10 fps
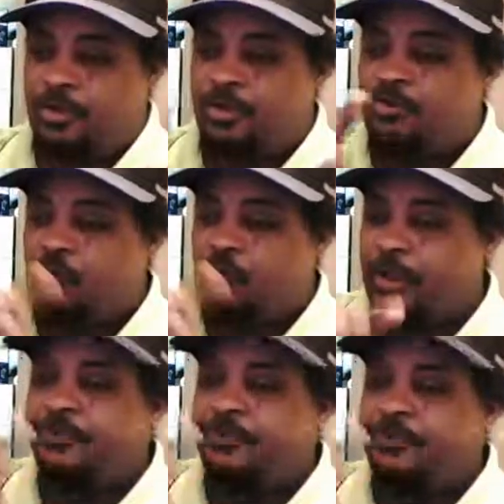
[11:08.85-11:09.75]
The
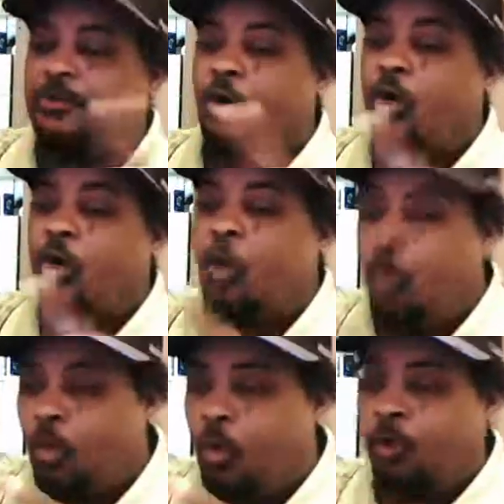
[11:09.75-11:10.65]
trains
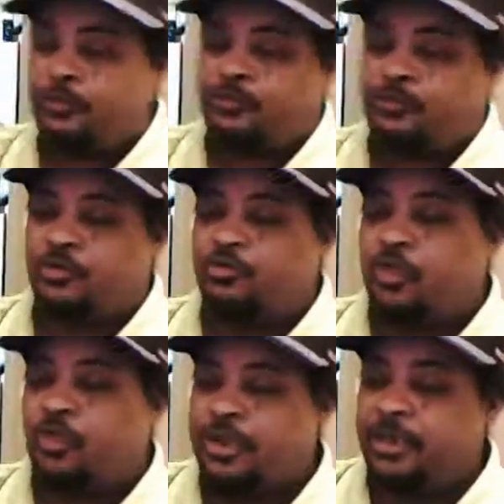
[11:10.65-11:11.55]
or the
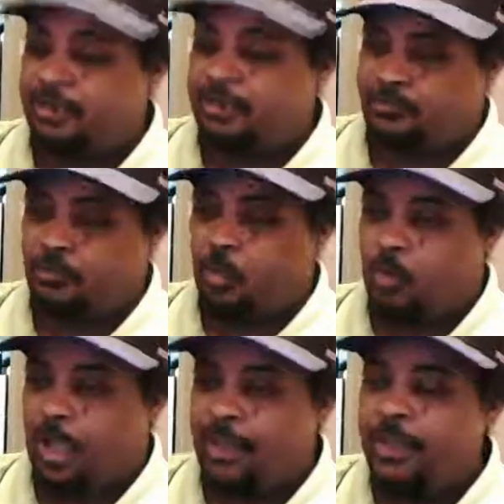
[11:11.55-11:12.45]
trucking industry.
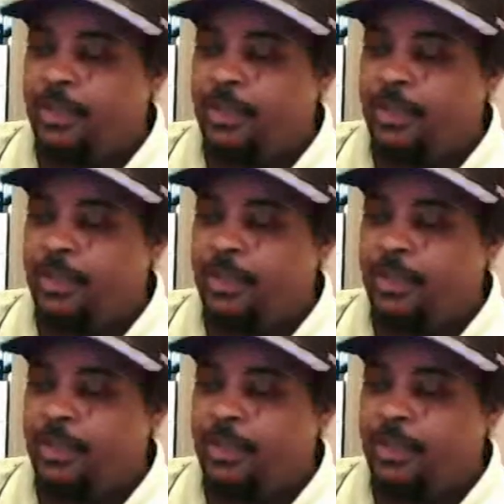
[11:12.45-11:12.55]
Why?